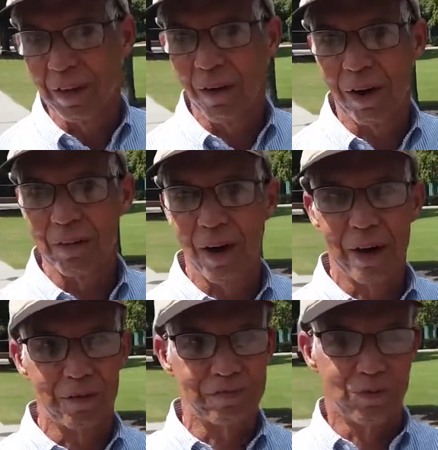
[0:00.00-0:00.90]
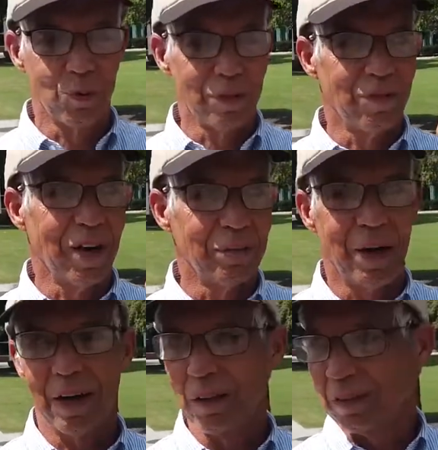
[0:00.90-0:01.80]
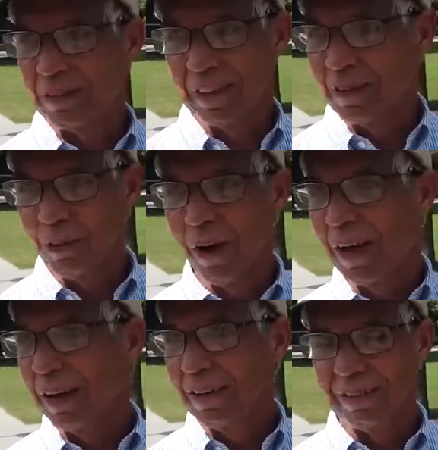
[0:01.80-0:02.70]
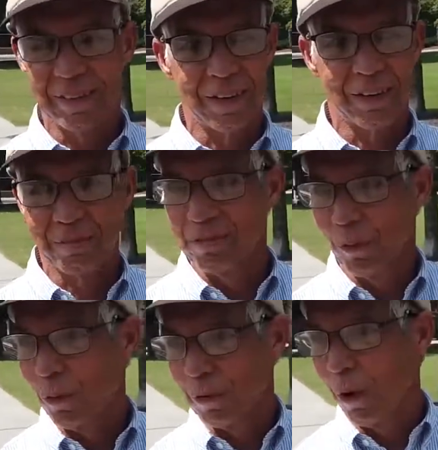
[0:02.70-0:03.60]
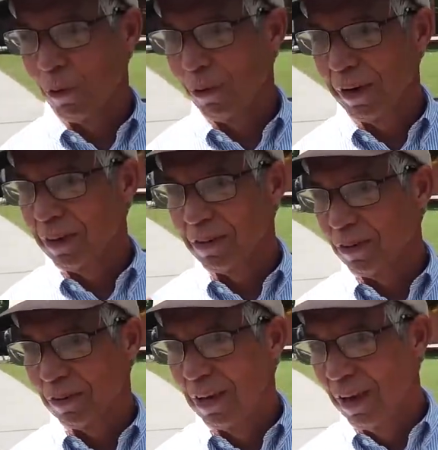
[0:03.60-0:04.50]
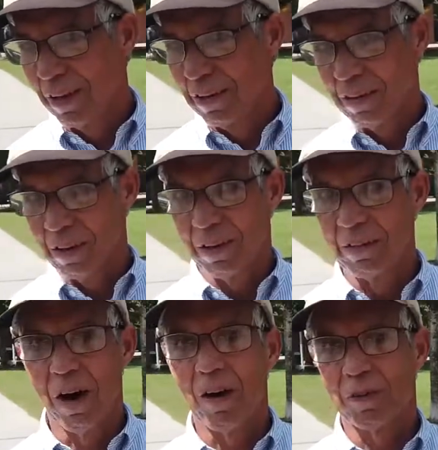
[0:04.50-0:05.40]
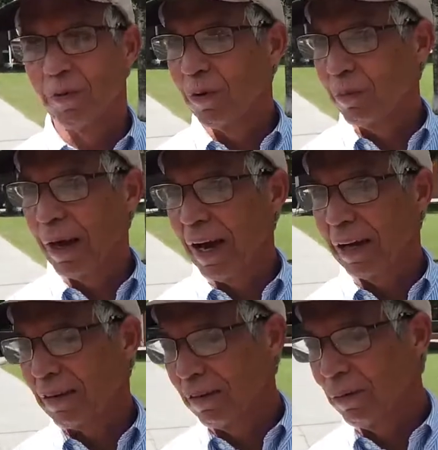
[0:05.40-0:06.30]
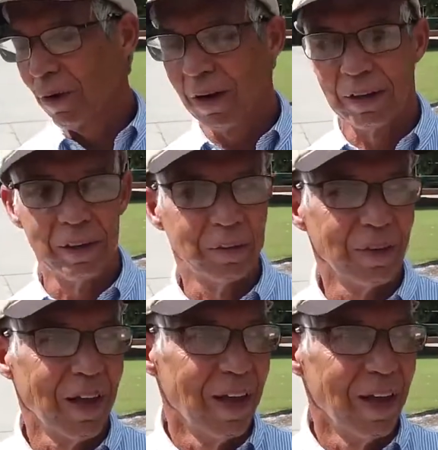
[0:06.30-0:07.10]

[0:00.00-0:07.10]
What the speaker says: I drive 25 miles each way to Oak Ridge or Knoxville and back to where I live.